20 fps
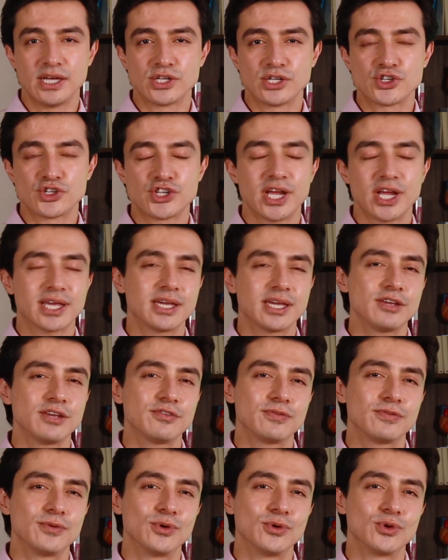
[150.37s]
Checking
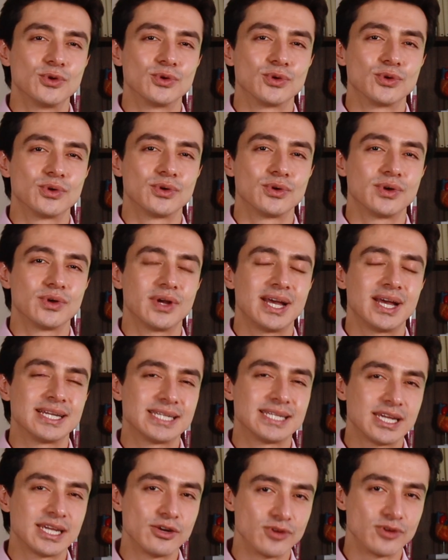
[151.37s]
for
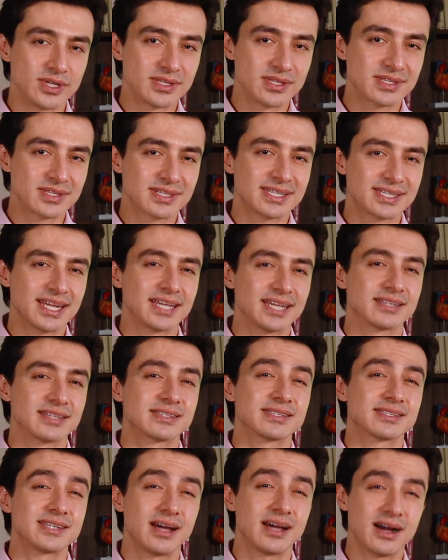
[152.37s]
adherence
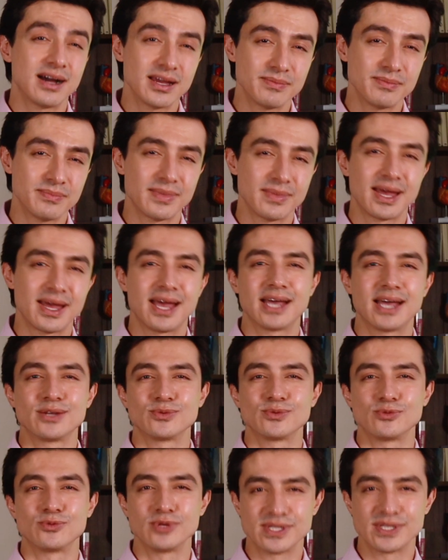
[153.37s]
takes time
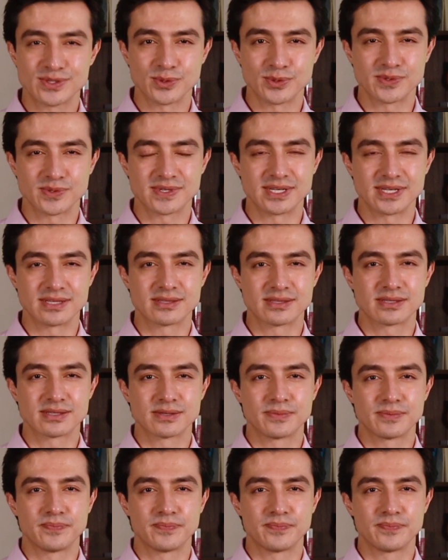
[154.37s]
and resources.